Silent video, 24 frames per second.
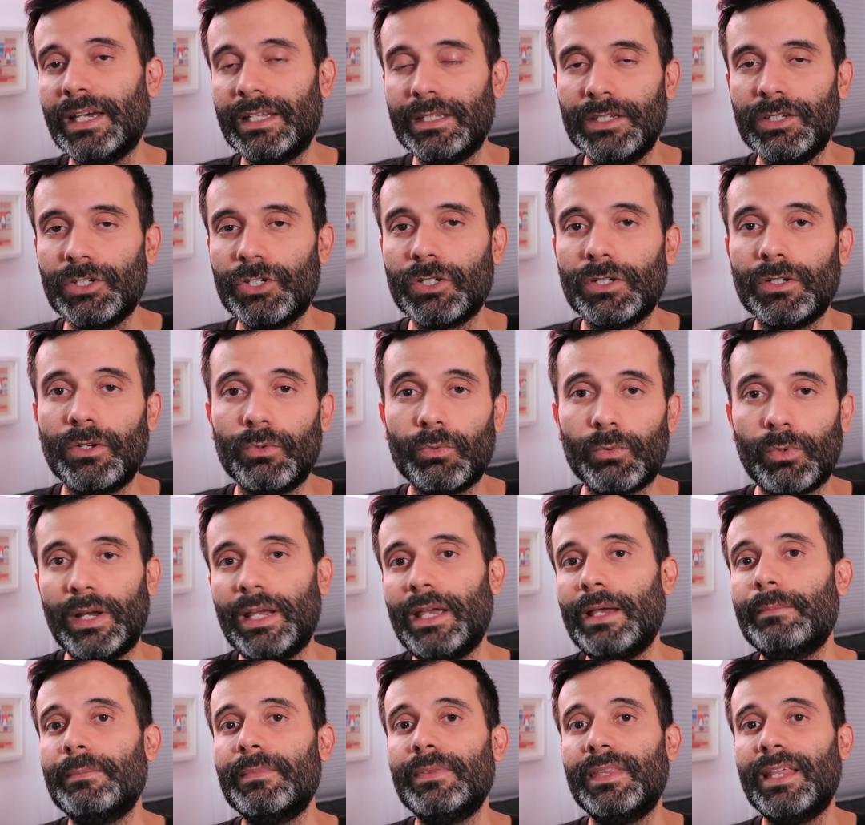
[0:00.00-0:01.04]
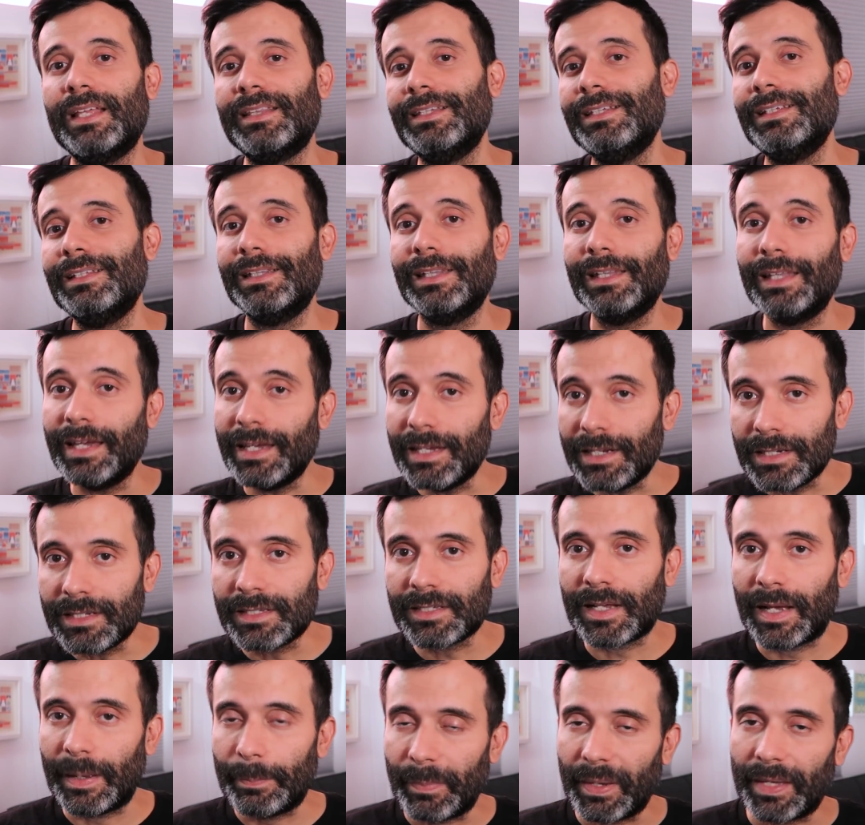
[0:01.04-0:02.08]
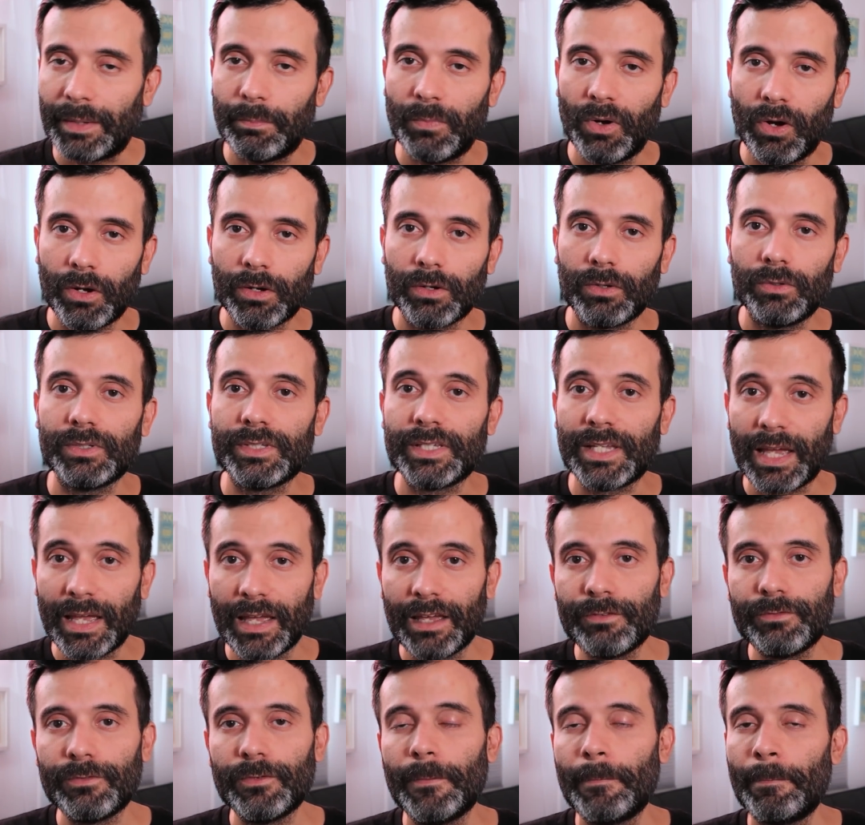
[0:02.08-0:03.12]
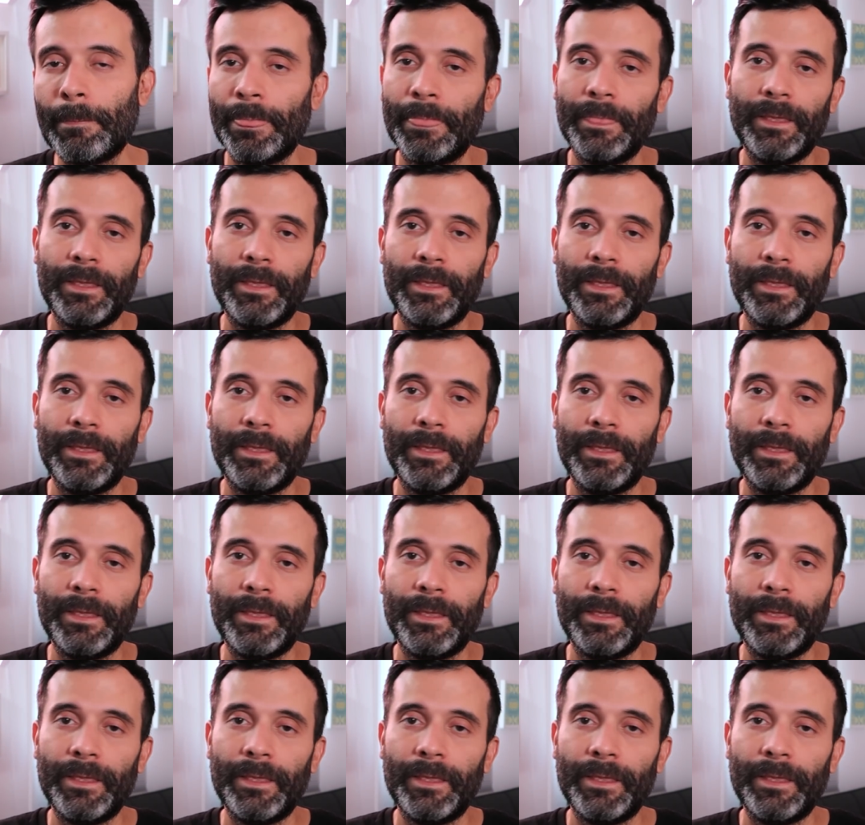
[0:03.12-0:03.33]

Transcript: additional RAM that the latest iPad models have.